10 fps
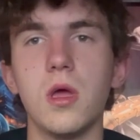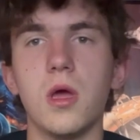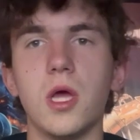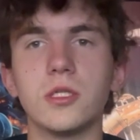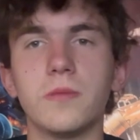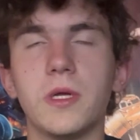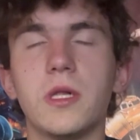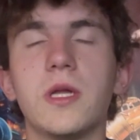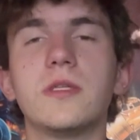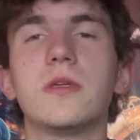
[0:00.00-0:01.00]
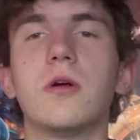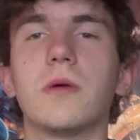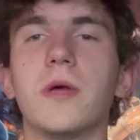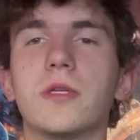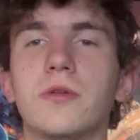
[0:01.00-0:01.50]
How's it going, metalheads?
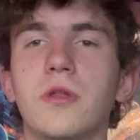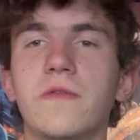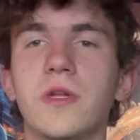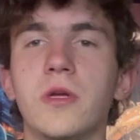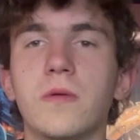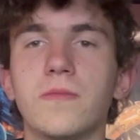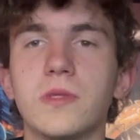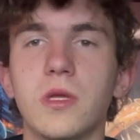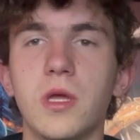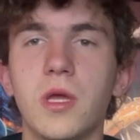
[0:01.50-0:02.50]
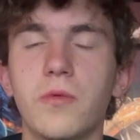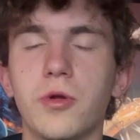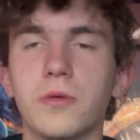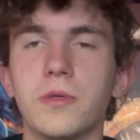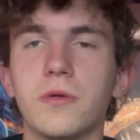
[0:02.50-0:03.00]
Welcome back to another video. Today we are
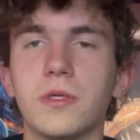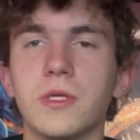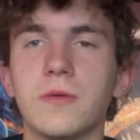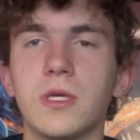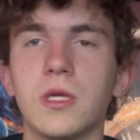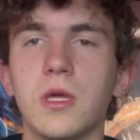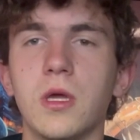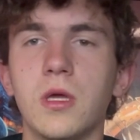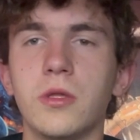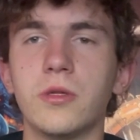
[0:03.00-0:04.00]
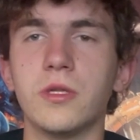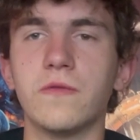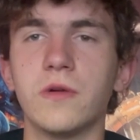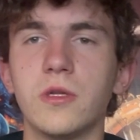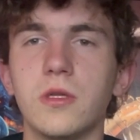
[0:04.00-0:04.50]
going to be doing something a little
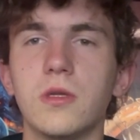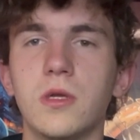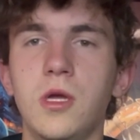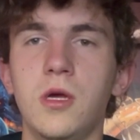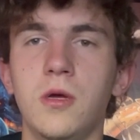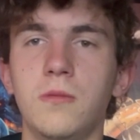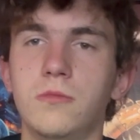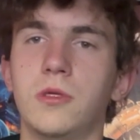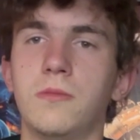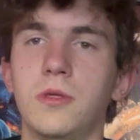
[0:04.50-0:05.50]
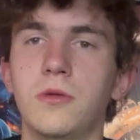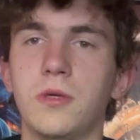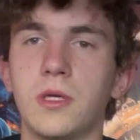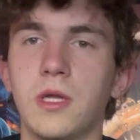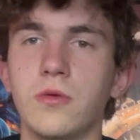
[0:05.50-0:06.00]
different. We're going to be
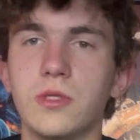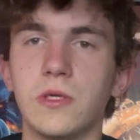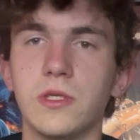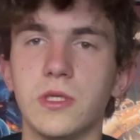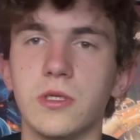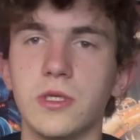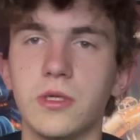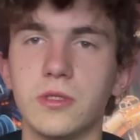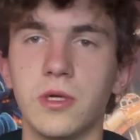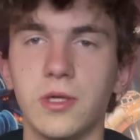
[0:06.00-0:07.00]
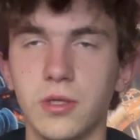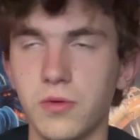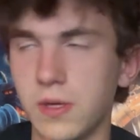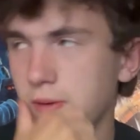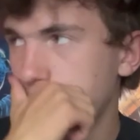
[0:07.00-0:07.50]
doing a new series on the channel, starting a new
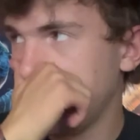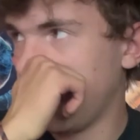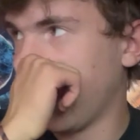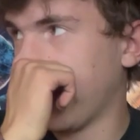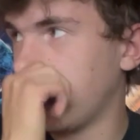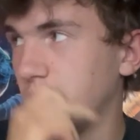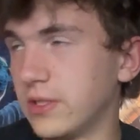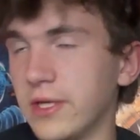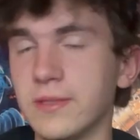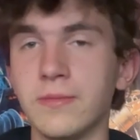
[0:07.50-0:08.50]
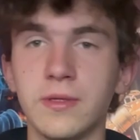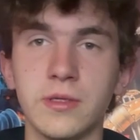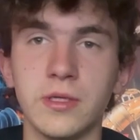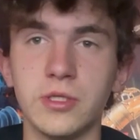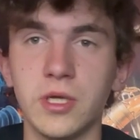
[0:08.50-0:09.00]
one. I know it says in
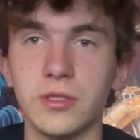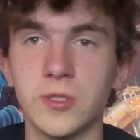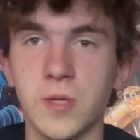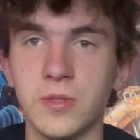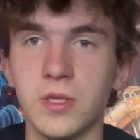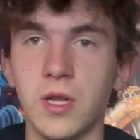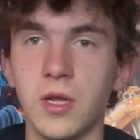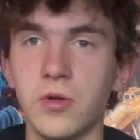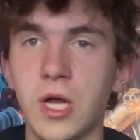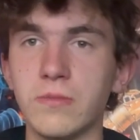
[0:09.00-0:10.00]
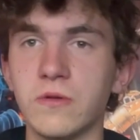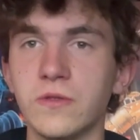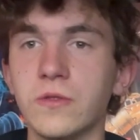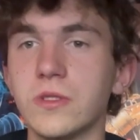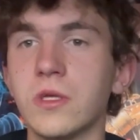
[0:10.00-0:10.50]
the channel description that I do album
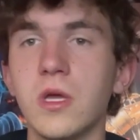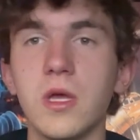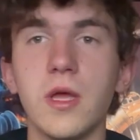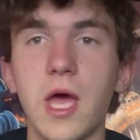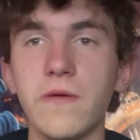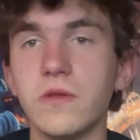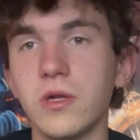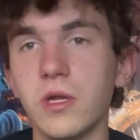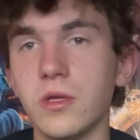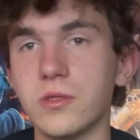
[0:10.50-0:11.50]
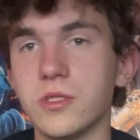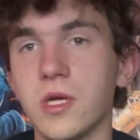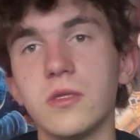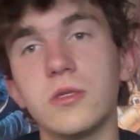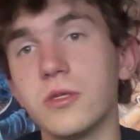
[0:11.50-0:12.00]
reviews. Haven't done any of those
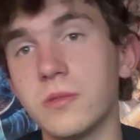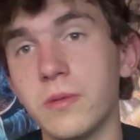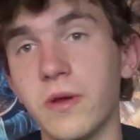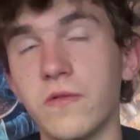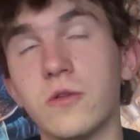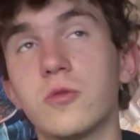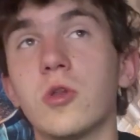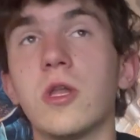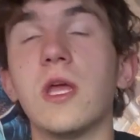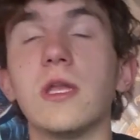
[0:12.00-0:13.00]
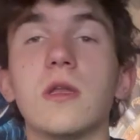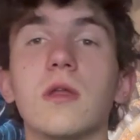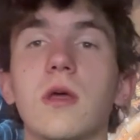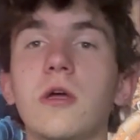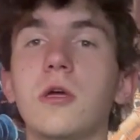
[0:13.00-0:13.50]
yet, so this will be my first one to date.
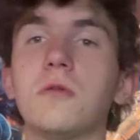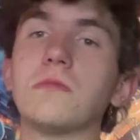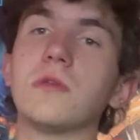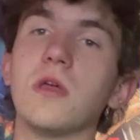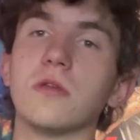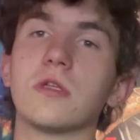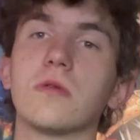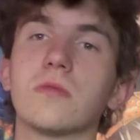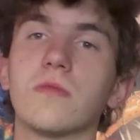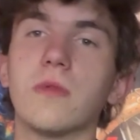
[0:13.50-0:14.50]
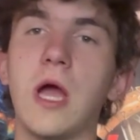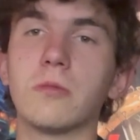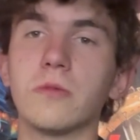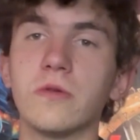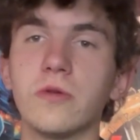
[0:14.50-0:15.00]
So
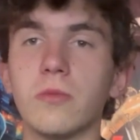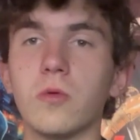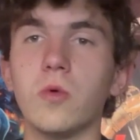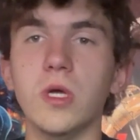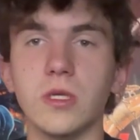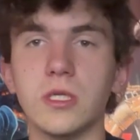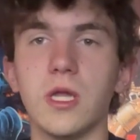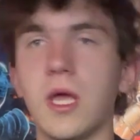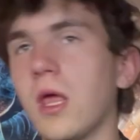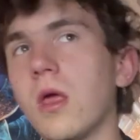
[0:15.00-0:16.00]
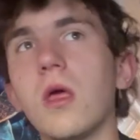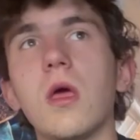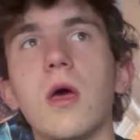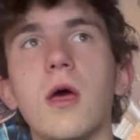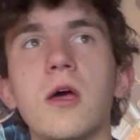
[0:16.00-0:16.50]
album review number 1 today.
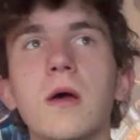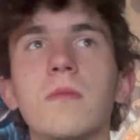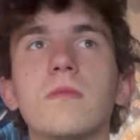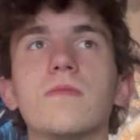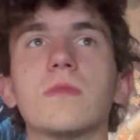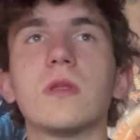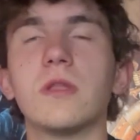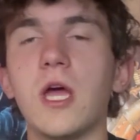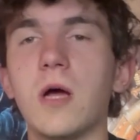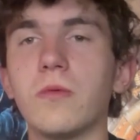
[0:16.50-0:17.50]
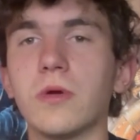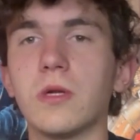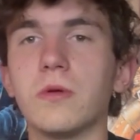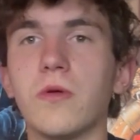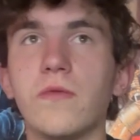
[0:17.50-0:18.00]
The album we're
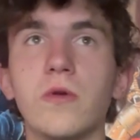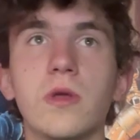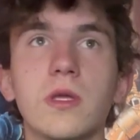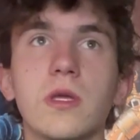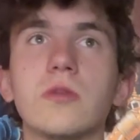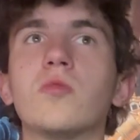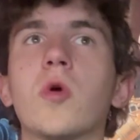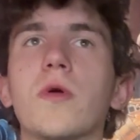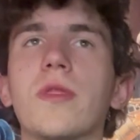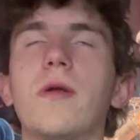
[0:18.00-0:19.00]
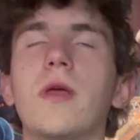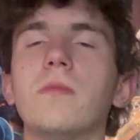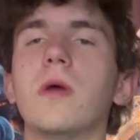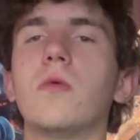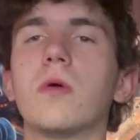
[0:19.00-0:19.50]
going to be reviewing is War Without
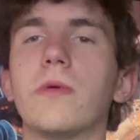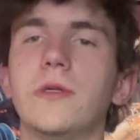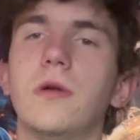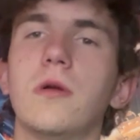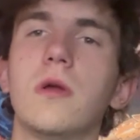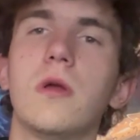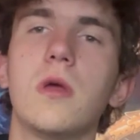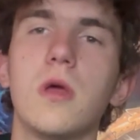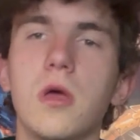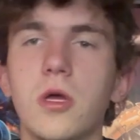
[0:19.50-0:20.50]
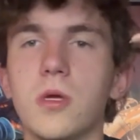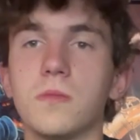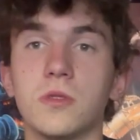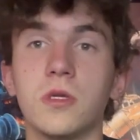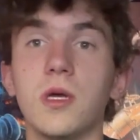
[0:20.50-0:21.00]
End by Warbringer.
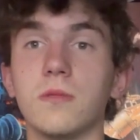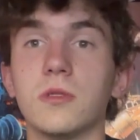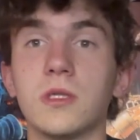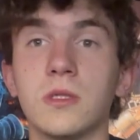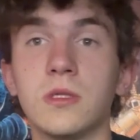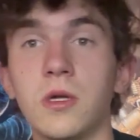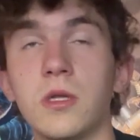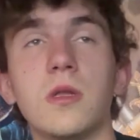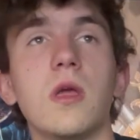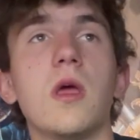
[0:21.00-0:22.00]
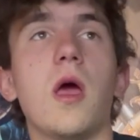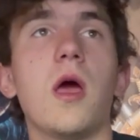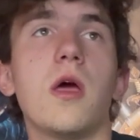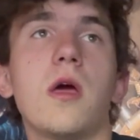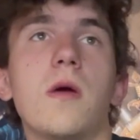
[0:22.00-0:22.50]
Let's get started.
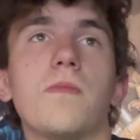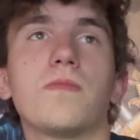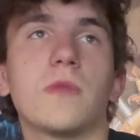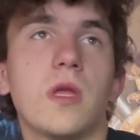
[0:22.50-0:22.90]
War